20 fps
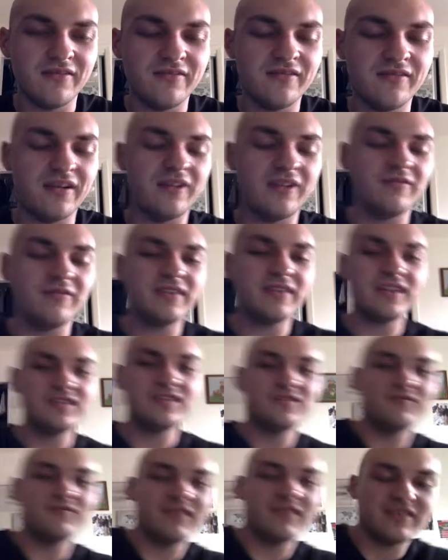what that
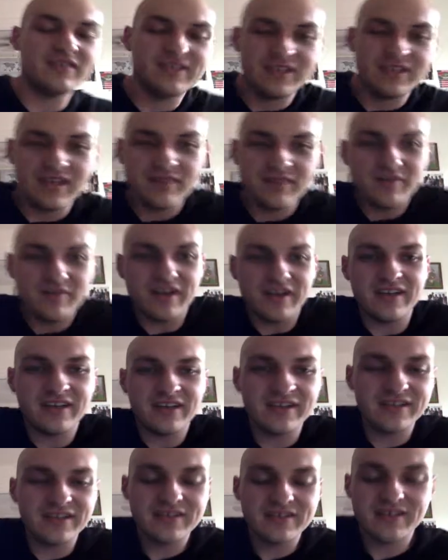two-way data binding
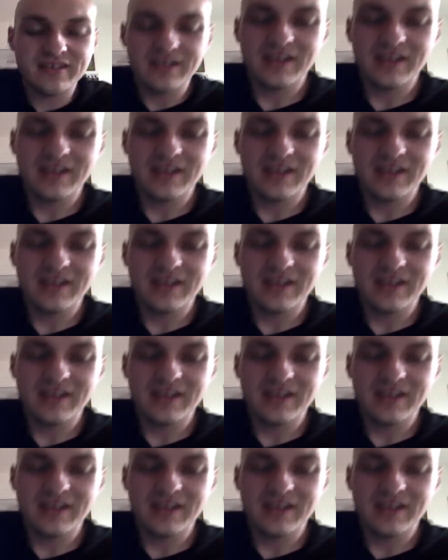is